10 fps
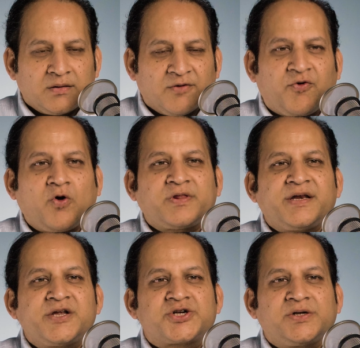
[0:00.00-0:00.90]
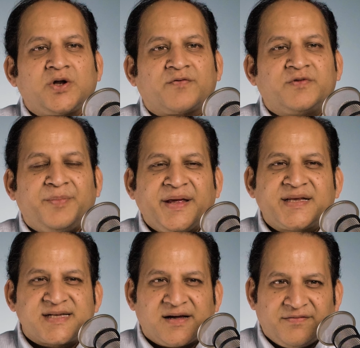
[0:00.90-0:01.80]
the 4th edition of The Big
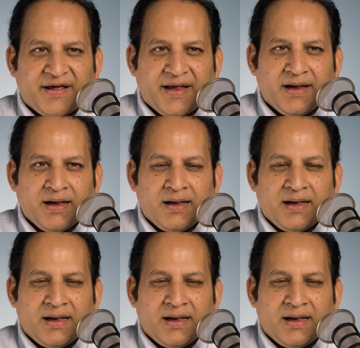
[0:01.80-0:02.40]
Survey,